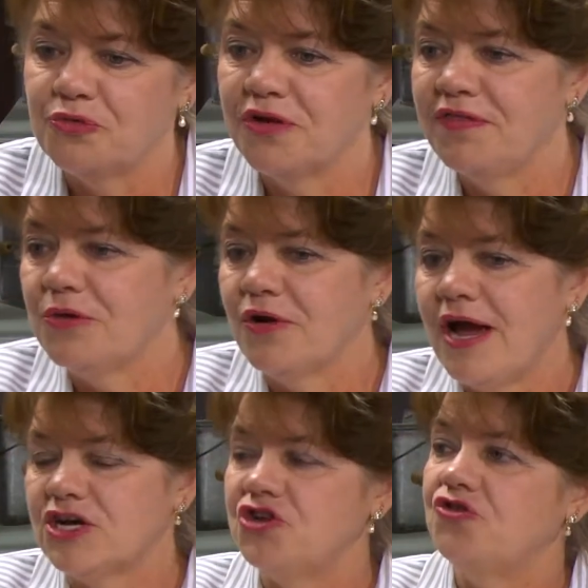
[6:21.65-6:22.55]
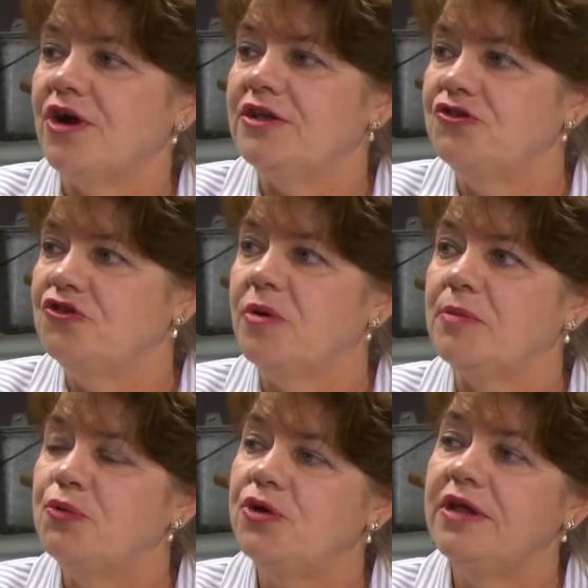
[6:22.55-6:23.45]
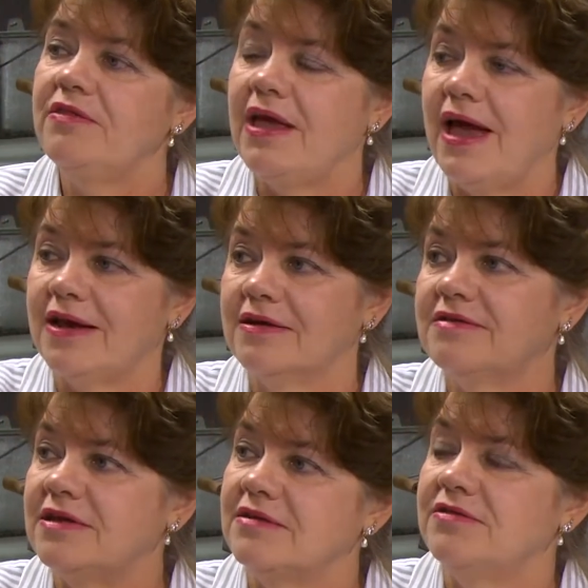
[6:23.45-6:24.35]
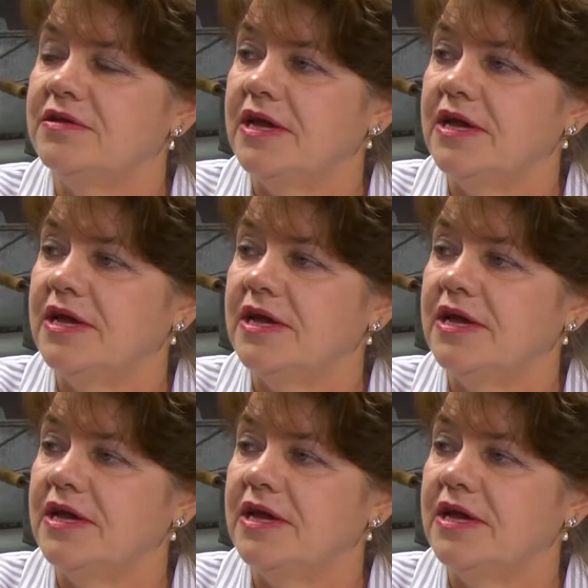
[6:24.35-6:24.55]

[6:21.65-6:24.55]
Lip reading: to what they were actually trying to do by putting the addicts into the